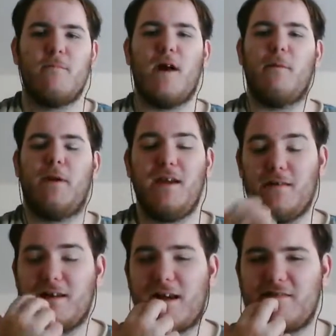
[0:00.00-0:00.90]
Uh, Penny
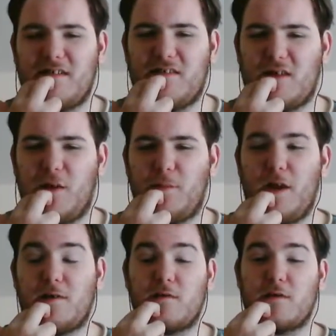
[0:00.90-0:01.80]
Ling actually in a couple
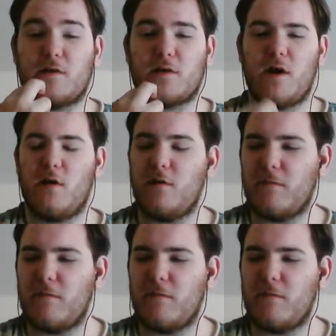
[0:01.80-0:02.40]
episodes ago.